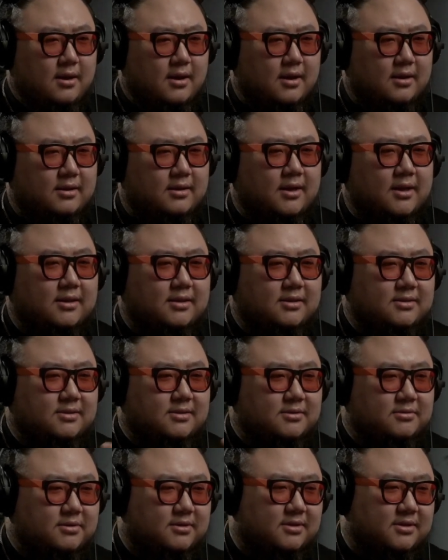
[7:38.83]
And then I listened
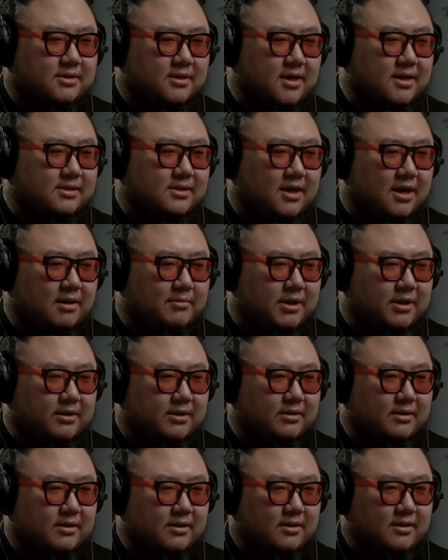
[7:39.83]
to it the second time,
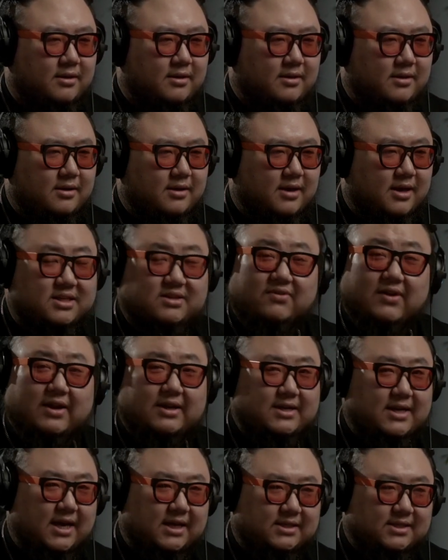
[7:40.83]
and it's
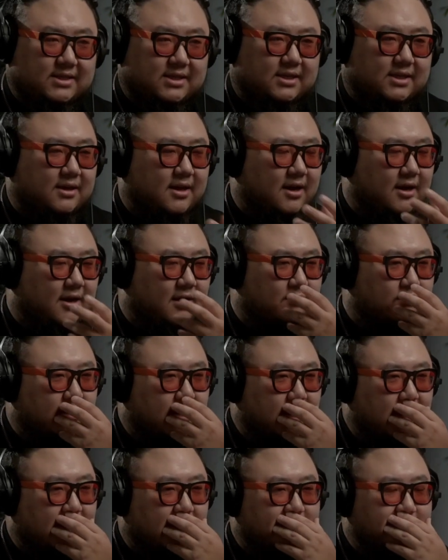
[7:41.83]
fantastic.
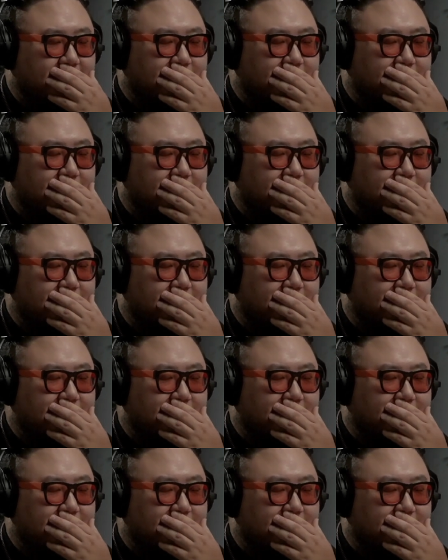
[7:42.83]
It